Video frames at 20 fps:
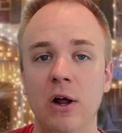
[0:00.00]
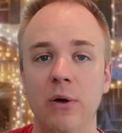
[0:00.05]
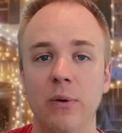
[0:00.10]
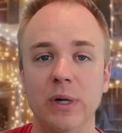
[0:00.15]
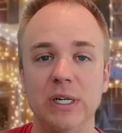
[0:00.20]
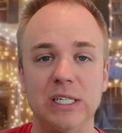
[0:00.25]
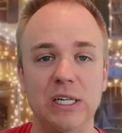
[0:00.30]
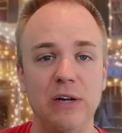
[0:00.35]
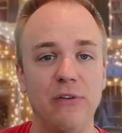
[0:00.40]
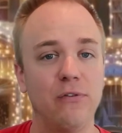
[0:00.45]

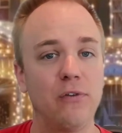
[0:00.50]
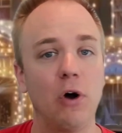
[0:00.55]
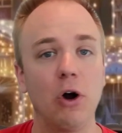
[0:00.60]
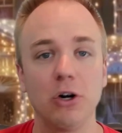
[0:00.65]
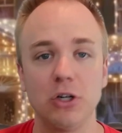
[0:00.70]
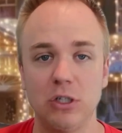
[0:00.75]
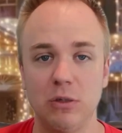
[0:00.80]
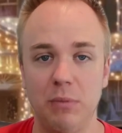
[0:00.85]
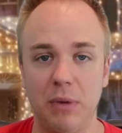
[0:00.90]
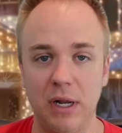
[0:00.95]
We see
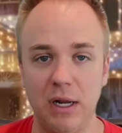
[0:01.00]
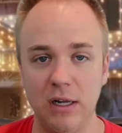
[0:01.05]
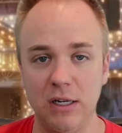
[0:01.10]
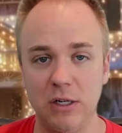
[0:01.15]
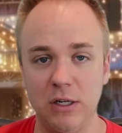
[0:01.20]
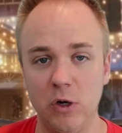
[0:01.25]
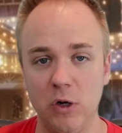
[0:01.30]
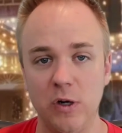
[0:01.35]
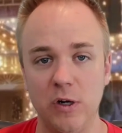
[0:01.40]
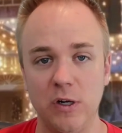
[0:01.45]
far too many
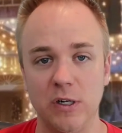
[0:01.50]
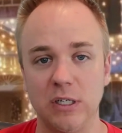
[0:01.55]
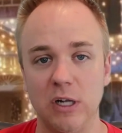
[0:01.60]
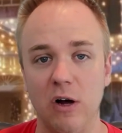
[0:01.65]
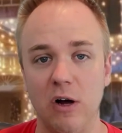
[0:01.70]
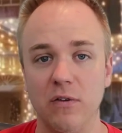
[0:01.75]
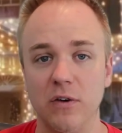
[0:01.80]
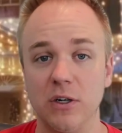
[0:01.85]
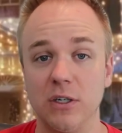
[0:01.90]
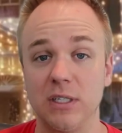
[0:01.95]

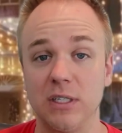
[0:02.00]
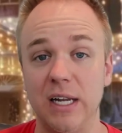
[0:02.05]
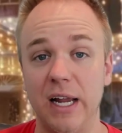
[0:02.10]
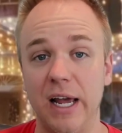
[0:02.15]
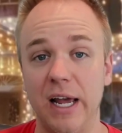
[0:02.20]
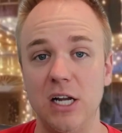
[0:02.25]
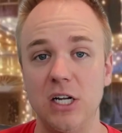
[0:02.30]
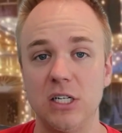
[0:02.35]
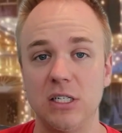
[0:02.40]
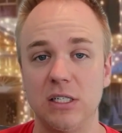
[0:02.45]
do-it-yourselfers and
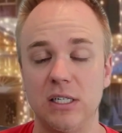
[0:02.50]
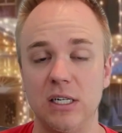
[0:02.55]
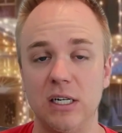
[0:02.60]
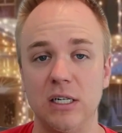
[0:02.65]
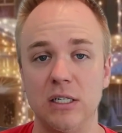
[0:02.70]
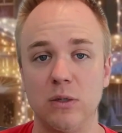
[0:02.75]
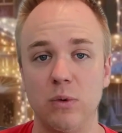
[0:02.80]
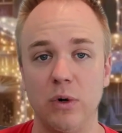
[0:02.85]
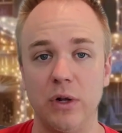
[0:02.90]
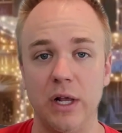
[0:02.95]

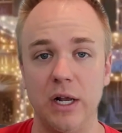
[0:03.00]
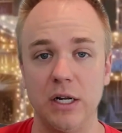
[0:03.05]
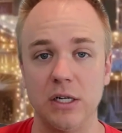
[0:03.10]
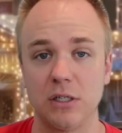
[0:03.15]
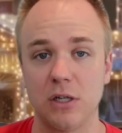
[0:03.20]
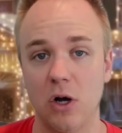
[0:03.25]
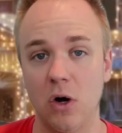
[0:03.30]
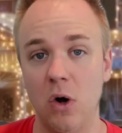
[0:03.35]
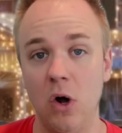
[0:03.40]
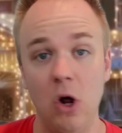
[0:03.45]
agencies where they
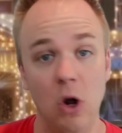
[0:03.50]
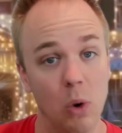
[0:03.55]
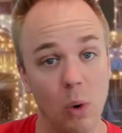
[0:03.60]
just go,